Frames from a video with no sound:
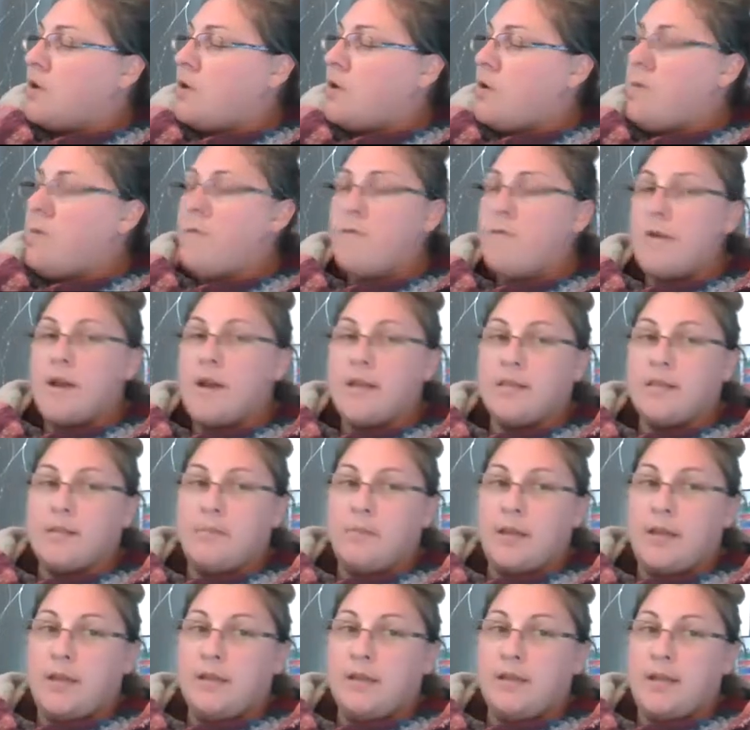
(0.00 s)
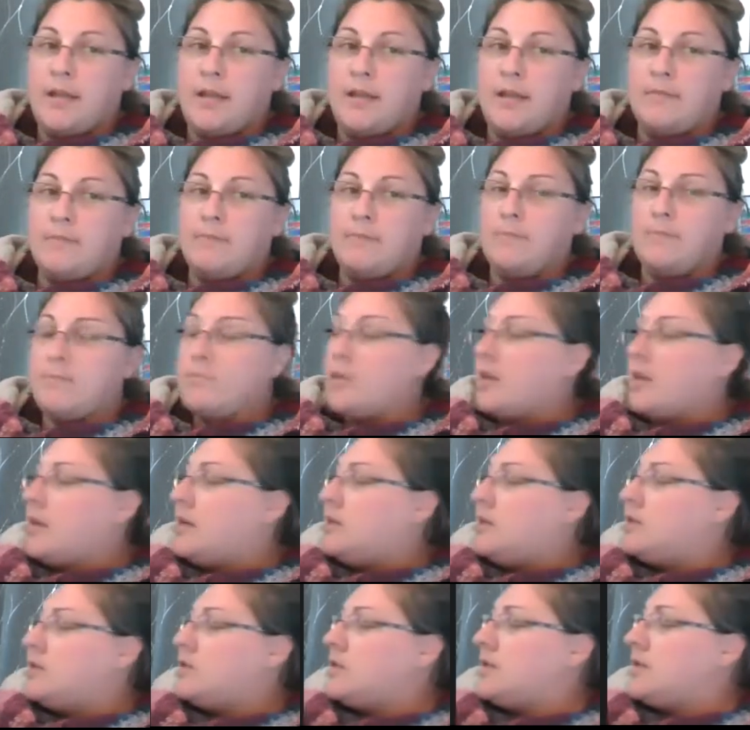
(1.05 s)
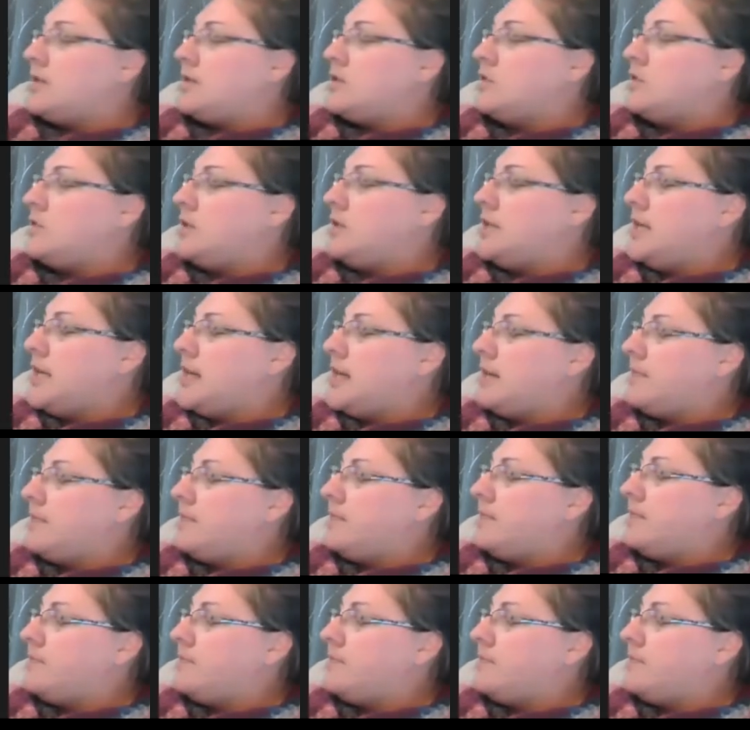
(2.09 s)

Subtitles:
over at the plane line. So let's do it again.